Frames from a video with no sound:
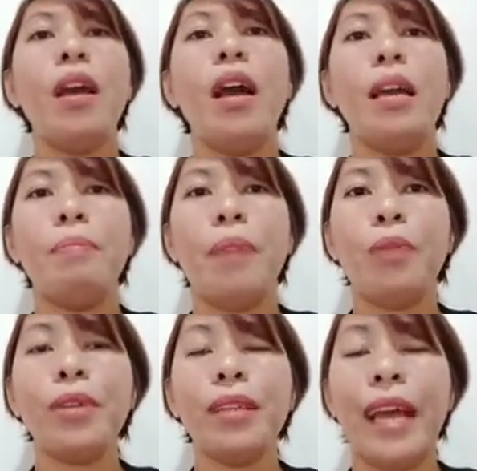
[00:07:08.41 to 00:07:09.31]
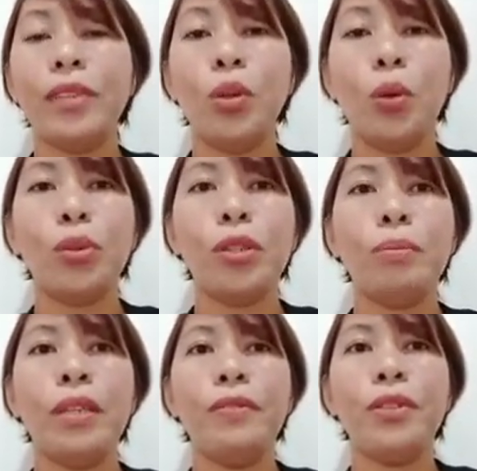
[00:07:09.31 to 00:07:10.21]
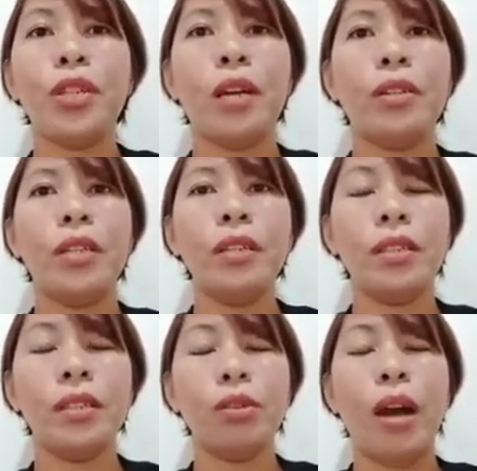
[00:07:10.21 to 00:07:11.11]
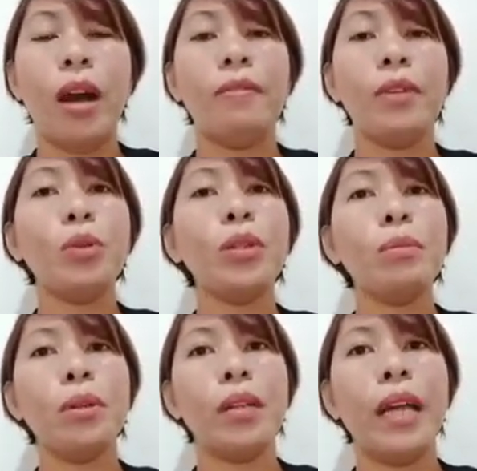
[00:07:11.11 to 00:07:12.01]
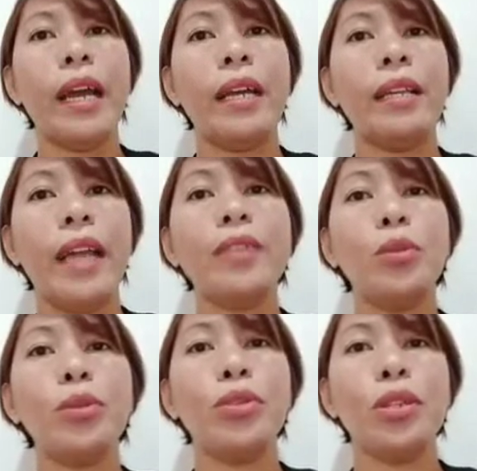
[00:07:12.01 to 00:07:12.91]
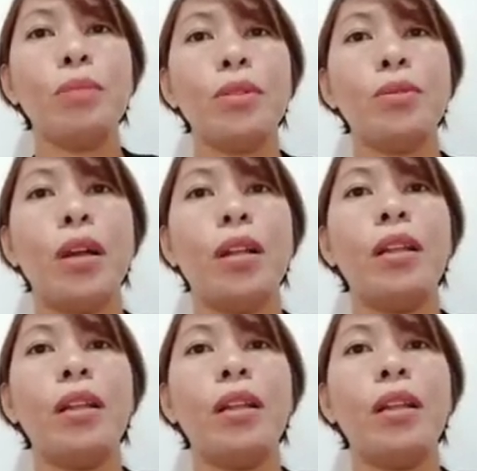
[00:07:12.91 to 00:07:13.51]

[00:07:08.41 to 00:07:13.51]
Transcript: empower landowner beneficiaries to have equitable and land ownership as well.